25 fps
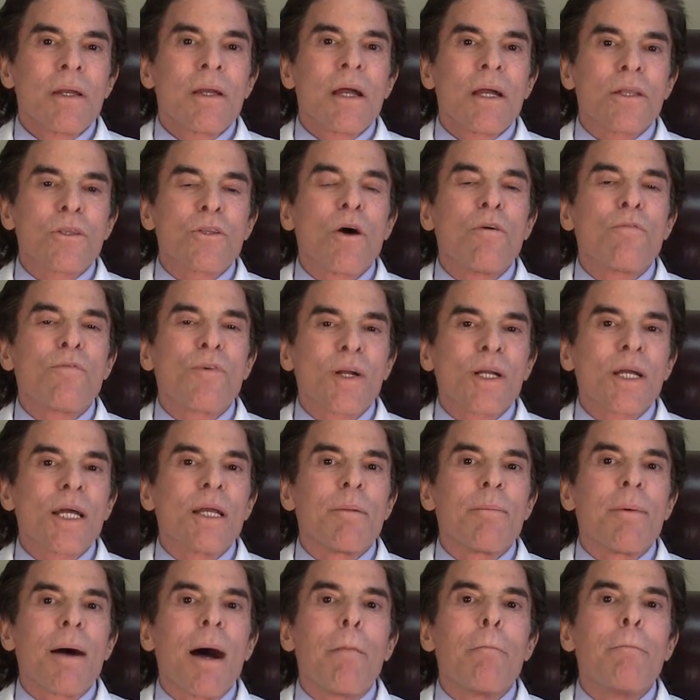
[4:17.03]
And don't forget
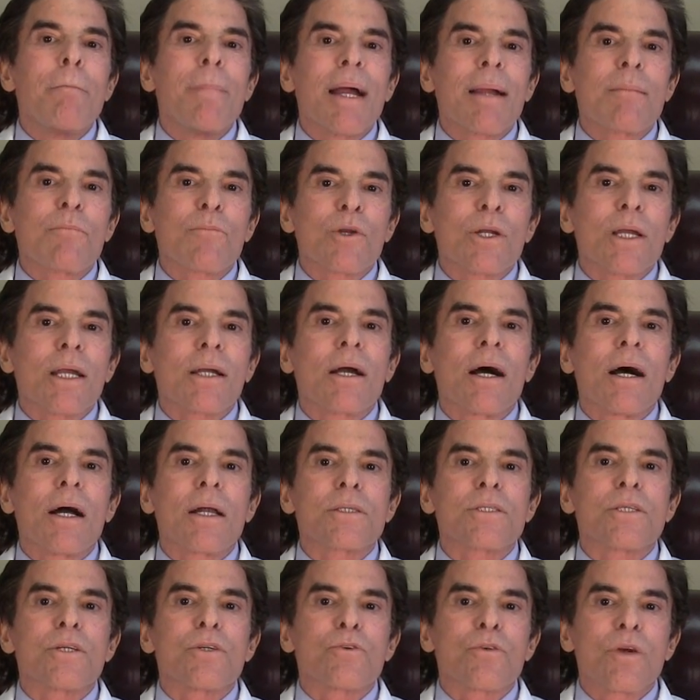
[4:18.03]
about memory and
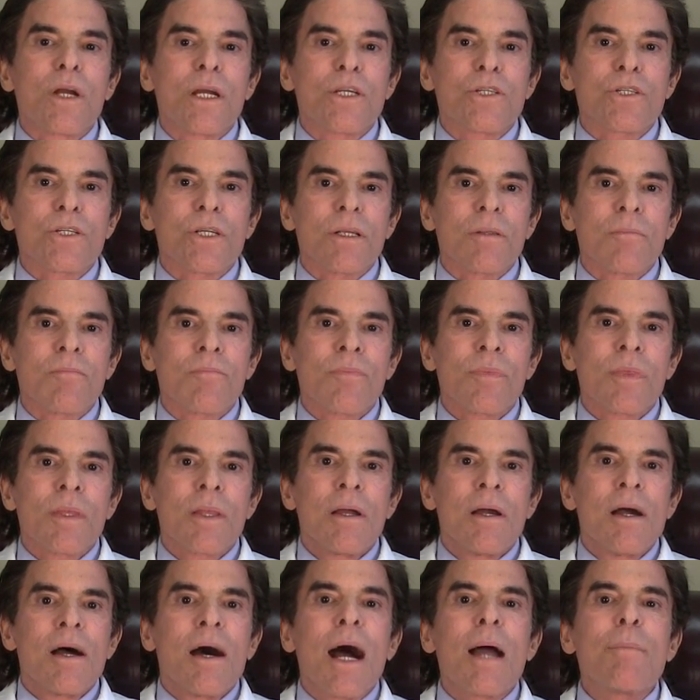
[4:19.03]
concentration.
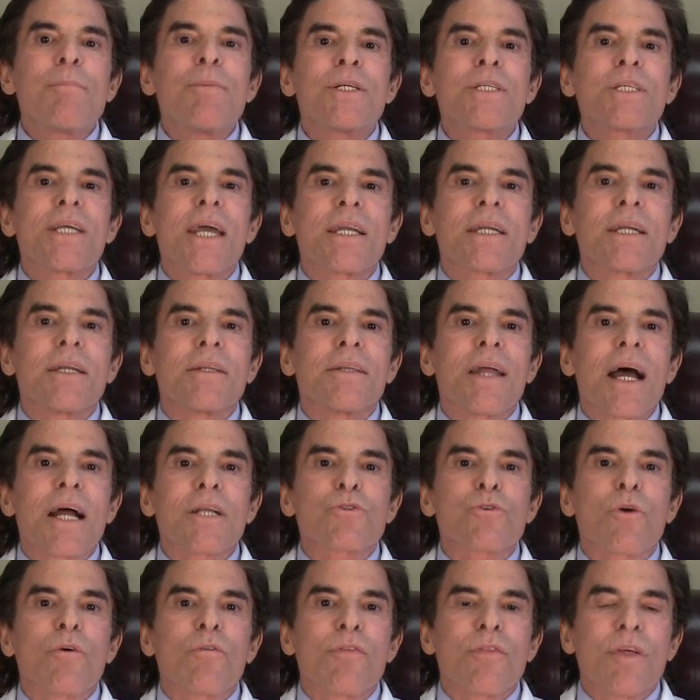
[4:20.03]
I've been taking
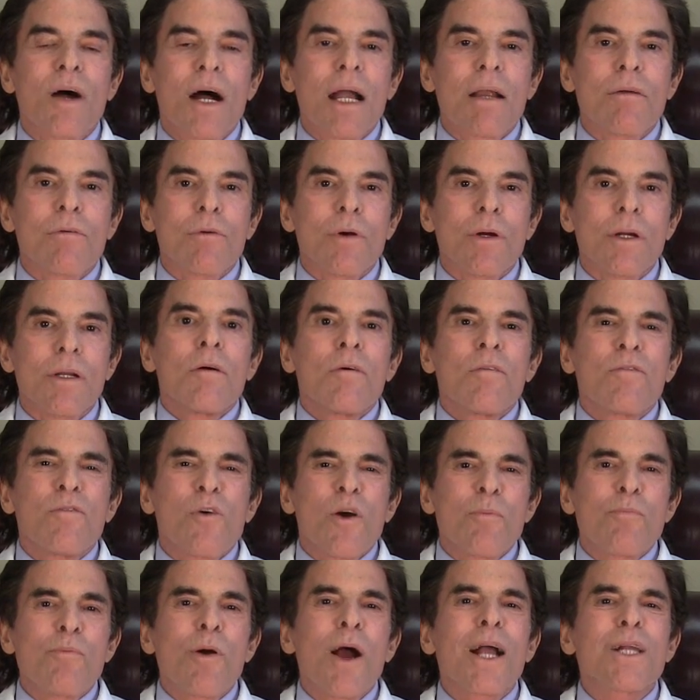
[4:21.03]
natural thyroid
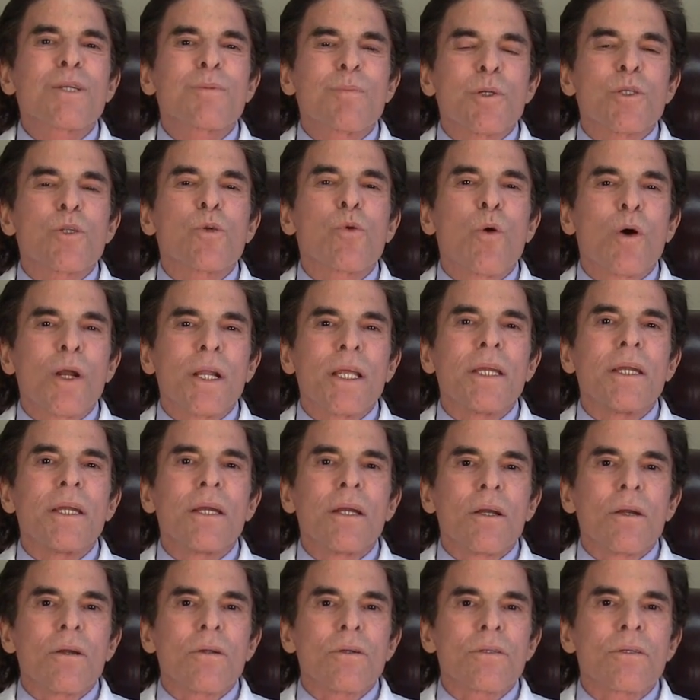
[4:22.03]
for approximately 20
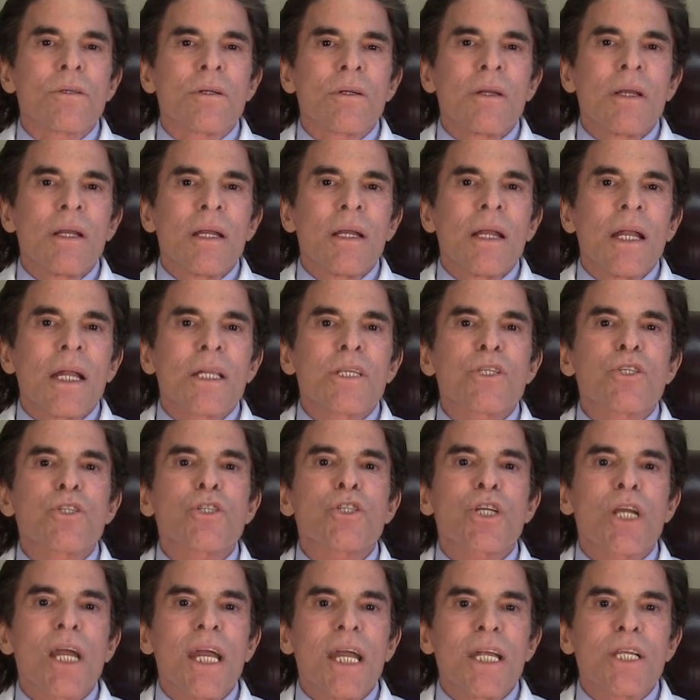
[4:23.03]
years. It's
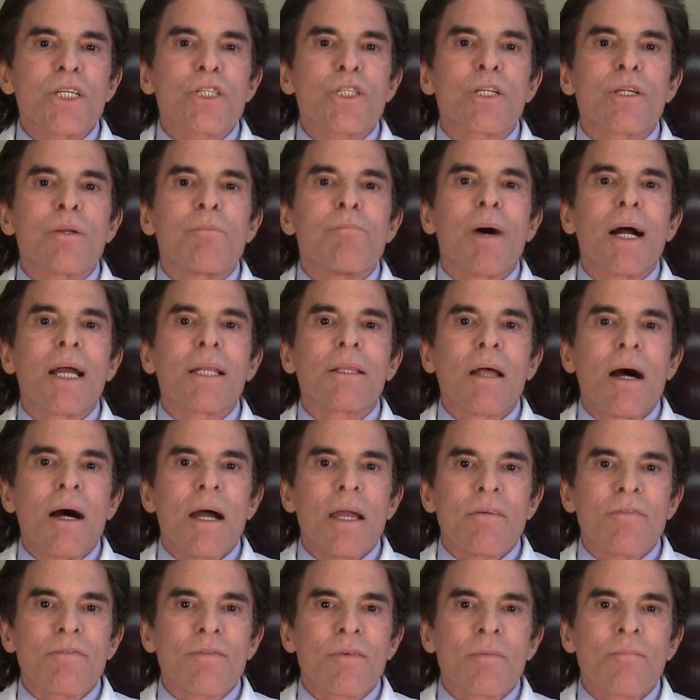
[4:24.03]
changed my
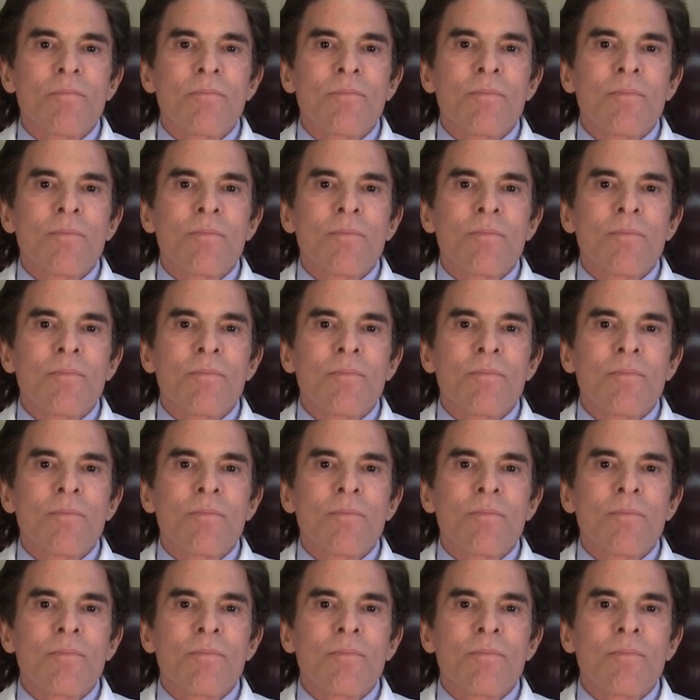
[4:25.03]
life.